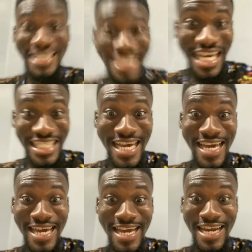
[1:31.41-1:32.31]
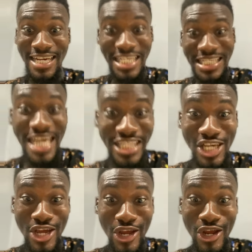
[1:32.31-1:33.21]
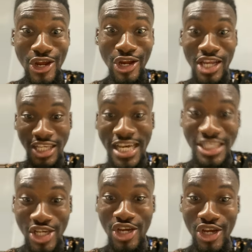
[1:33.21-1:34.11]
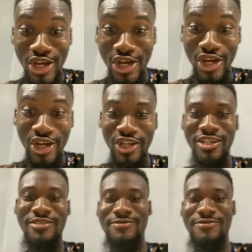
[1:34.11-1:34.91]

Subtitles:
Get in! Get in! Get in!